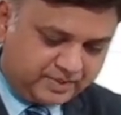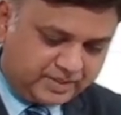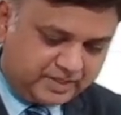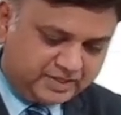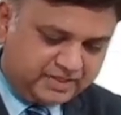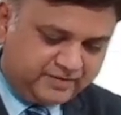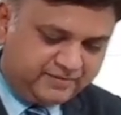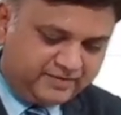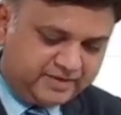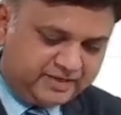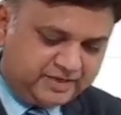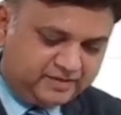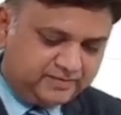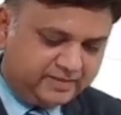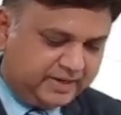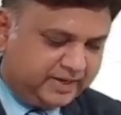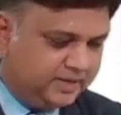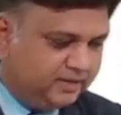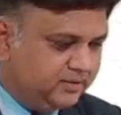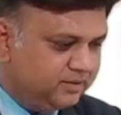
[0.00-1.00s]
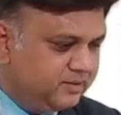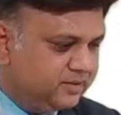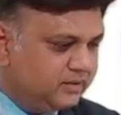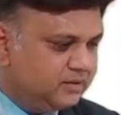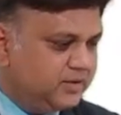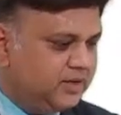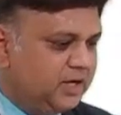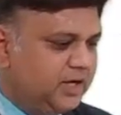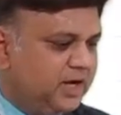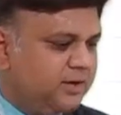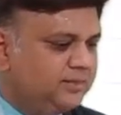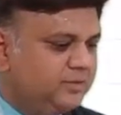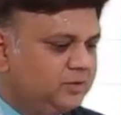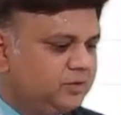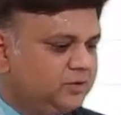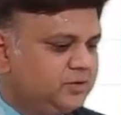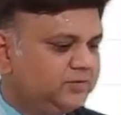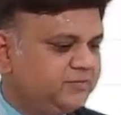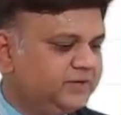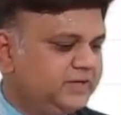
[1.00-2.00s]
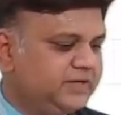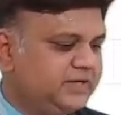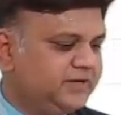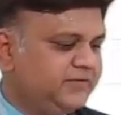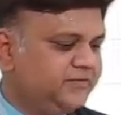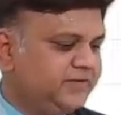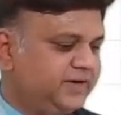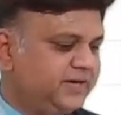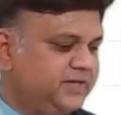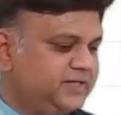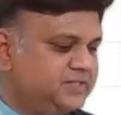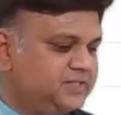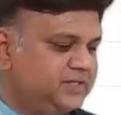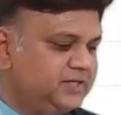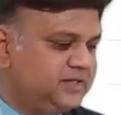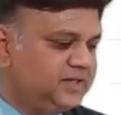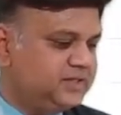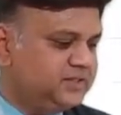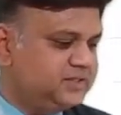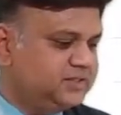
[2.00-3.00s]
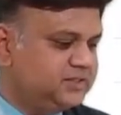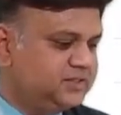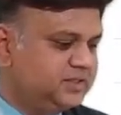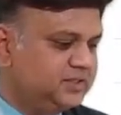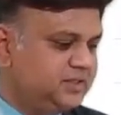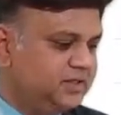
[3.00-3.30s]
divided by amount of the debt financing is